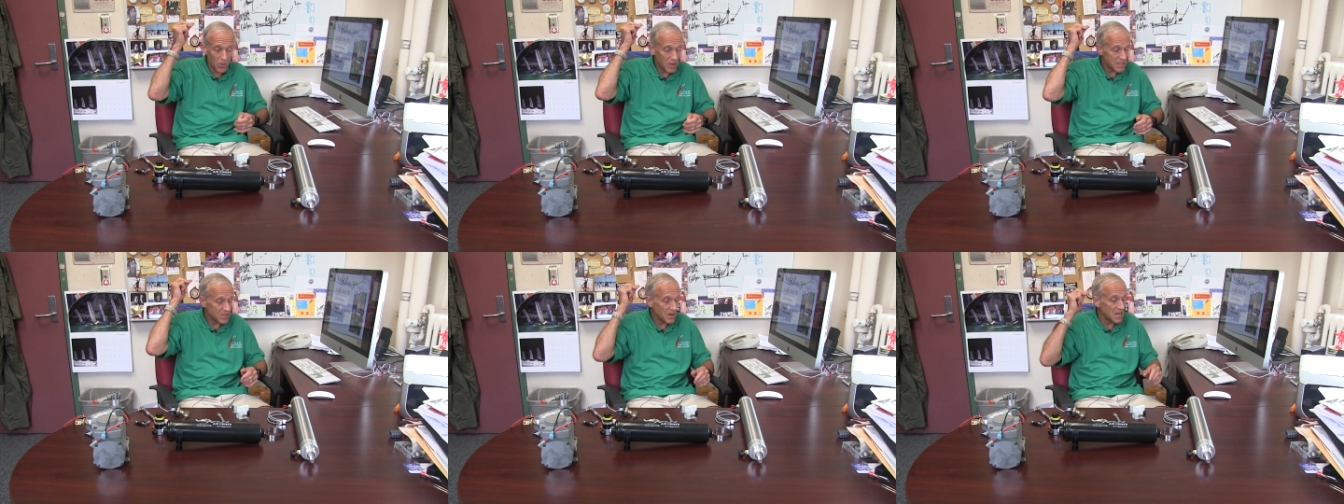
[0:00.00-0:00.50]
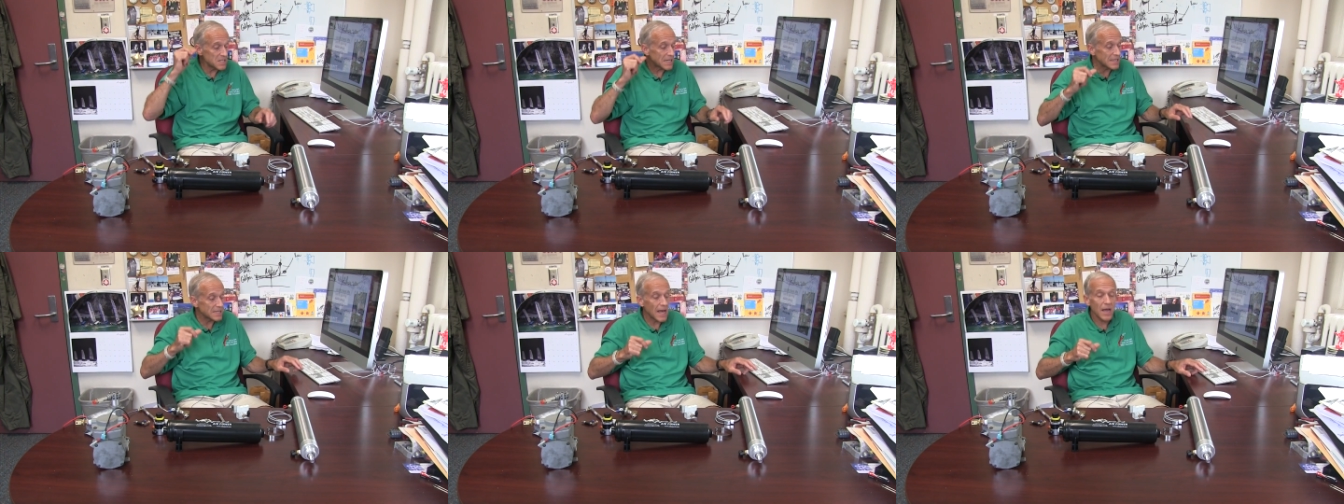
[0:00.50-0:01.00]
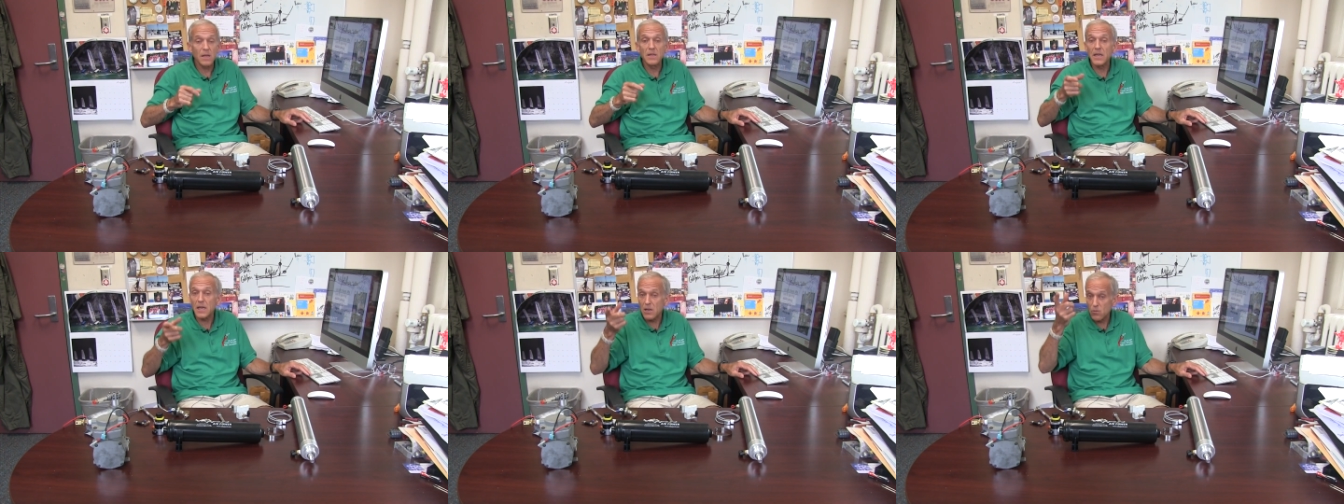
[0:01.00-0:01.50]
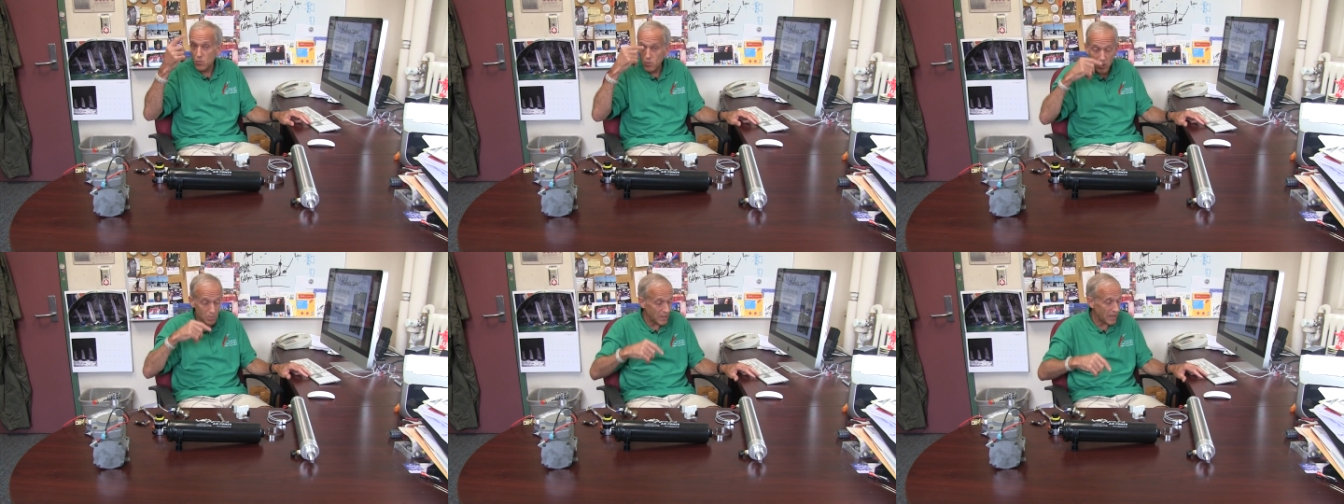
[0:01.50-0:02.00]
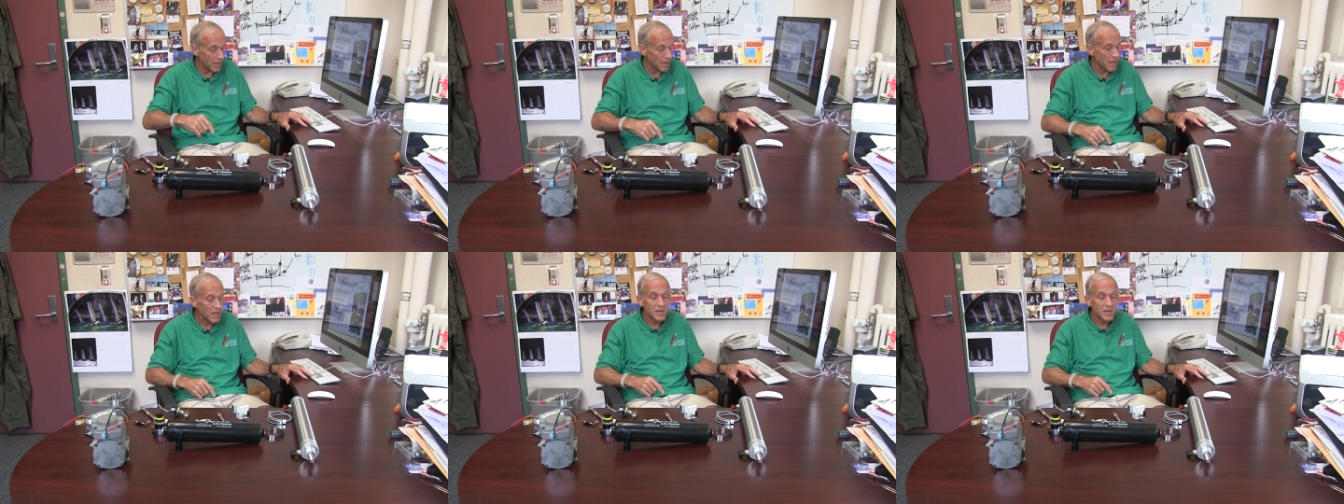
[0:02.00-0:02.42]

know that it's finished that cycle and it can repeat.